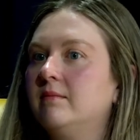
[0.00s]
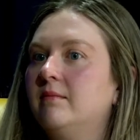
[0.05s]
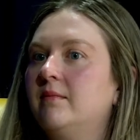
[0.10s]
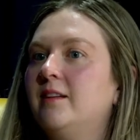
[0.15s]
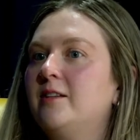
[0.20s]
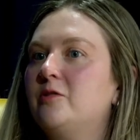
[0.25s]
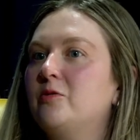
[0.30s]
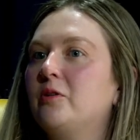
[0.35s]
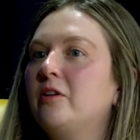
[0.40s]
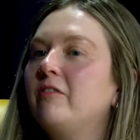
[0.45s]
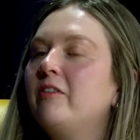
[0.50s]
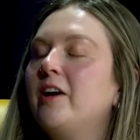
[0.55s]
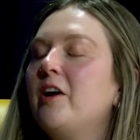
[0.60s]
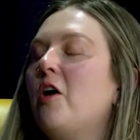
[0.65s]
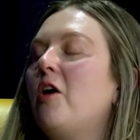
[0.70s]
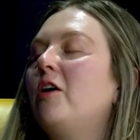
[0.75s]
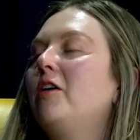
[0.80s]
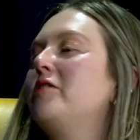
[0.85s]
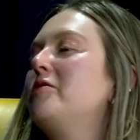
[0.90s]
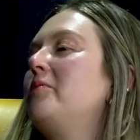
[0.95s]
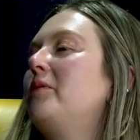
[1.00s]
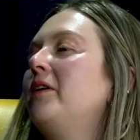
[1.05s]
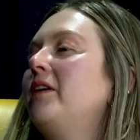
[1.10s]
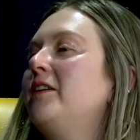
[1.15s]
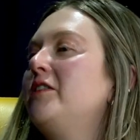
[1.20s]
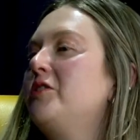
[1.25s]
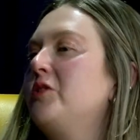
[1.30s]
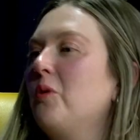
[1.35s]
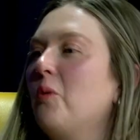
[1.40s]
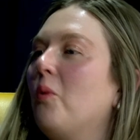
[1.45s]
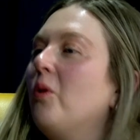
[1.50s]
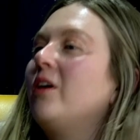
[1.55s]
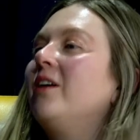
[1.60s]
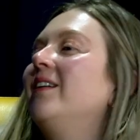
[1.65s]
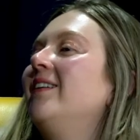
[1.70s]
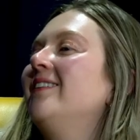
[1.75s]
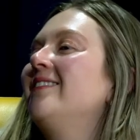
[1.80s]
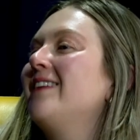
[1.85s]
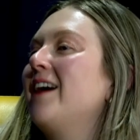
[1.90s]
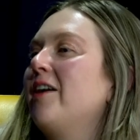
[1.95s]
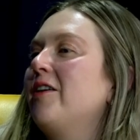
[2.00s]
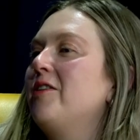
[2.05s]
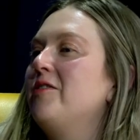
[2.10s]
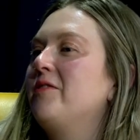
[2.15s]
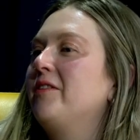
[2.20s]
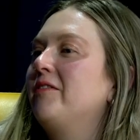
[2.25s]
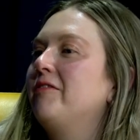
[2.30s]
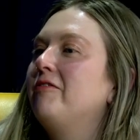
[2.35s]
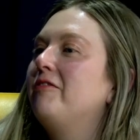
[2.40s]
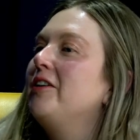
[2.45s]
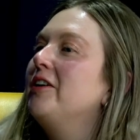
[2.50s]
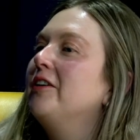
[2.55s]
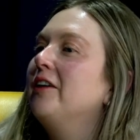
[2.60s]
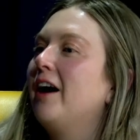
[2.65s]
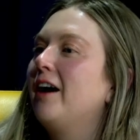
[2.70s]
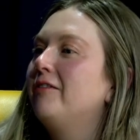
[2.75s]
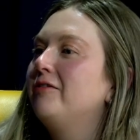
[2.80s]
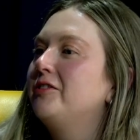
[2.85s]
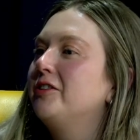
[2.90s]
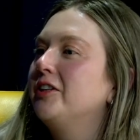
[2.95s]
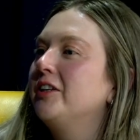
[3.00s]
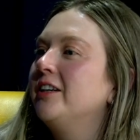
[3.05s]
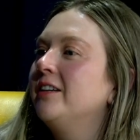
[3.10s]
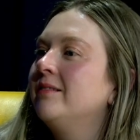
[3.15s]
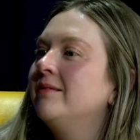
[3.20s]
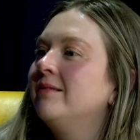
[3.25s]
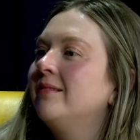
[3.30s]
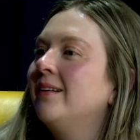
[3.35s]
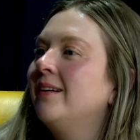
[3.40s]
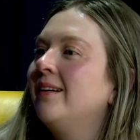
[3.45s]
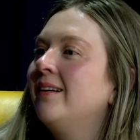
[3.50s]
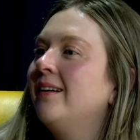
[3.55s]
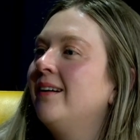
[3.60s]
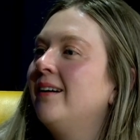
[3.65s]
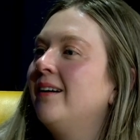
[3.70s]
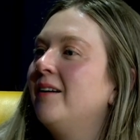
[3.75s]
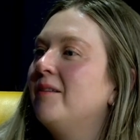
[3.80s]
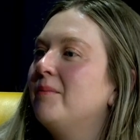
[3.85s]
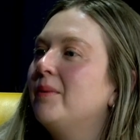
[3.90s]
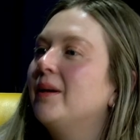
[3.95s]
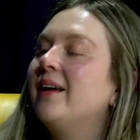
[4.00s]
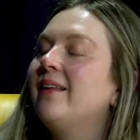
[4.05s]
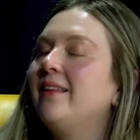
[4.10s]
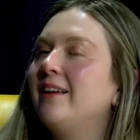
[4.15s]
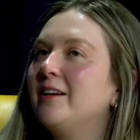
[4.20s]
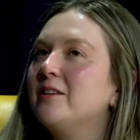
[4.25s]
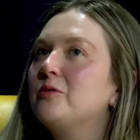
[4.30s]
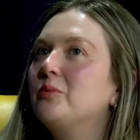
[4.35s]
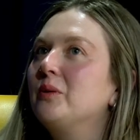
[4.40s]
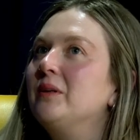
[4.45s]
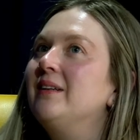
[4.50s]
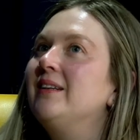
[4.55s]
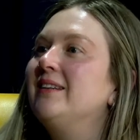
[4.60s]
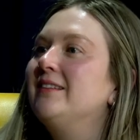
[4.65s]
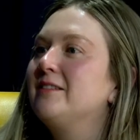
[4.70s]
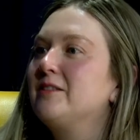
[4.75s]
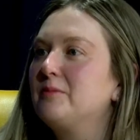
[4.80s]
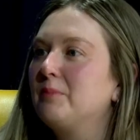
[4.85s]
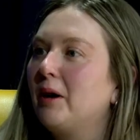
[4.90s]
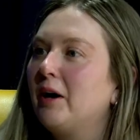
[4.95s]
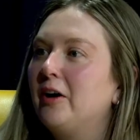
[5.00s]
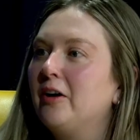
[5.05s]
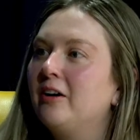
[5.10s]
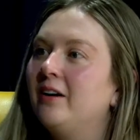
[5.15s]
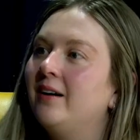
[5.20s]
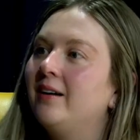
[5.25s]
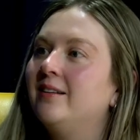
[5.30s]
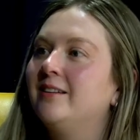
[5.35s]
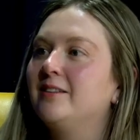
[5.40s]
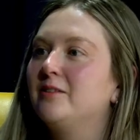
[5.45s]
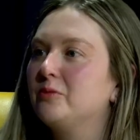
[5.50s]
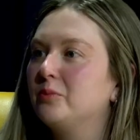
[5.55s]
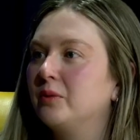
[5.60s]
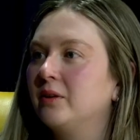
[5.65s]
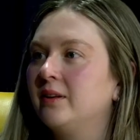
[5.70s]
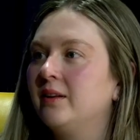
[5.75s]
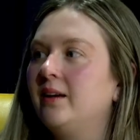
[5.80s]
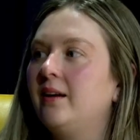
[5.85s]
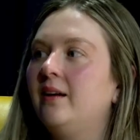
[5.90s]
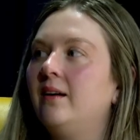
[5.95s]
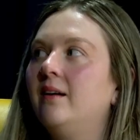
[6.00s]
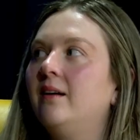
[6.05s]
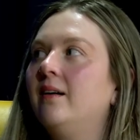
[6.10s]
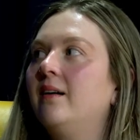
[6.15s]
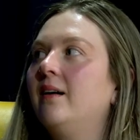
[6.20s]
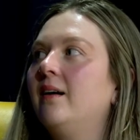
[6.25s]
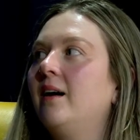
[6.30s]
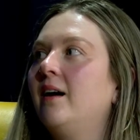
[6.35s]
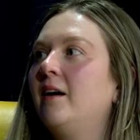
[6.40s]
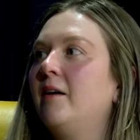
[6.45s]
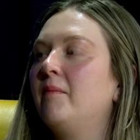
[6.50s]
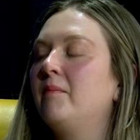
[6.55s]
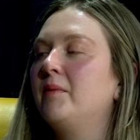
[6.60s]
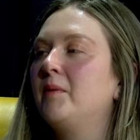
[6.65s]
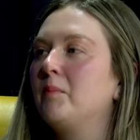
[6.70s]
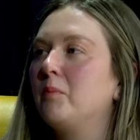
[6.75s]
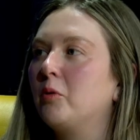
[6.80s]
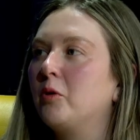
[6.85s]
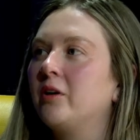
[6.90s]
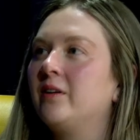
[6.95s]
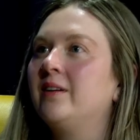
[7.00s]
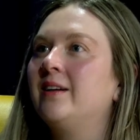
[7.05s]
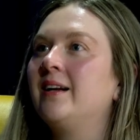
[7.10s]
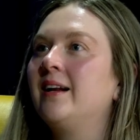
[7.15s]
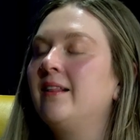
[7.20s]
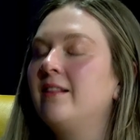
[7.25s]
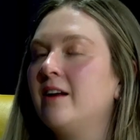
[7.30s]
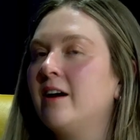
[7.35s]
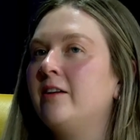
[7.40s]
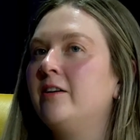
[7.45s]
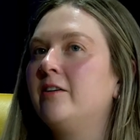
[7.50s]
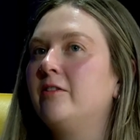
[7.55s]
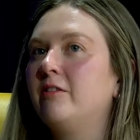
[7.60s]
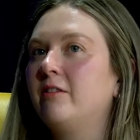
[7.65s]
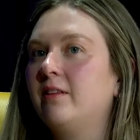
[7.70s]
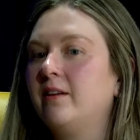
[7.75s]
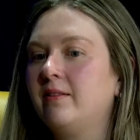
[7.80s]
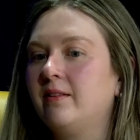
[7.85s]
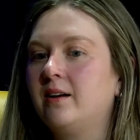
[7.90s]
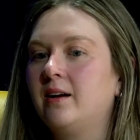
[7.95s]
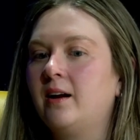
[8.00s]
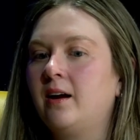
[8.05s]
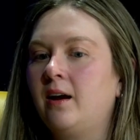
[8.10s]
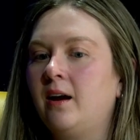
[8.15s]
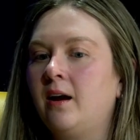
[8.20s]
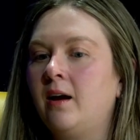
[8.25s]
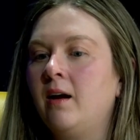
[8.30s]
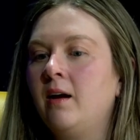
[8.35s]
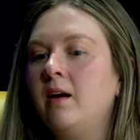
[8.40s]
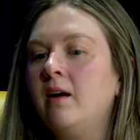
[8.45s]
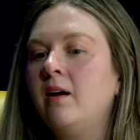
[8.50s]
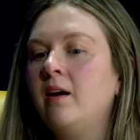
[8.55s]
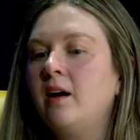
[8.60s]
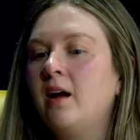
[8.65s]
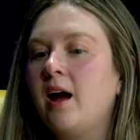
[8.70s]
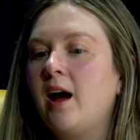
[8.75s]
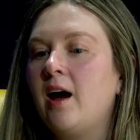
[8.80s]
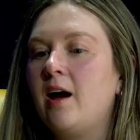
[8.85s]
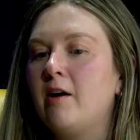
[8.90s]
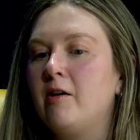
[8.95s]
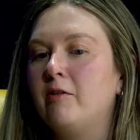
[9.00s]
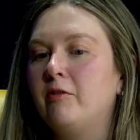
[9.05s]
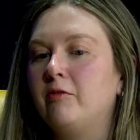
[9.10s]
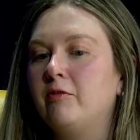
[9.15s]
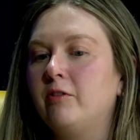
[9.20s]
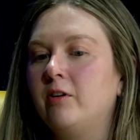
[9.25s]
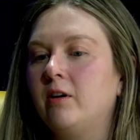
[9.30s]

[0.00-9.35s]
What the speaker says: it's sort of like hard to put into words how you can feel after. But I think it's really inspiring and it's really important. And another thing that I have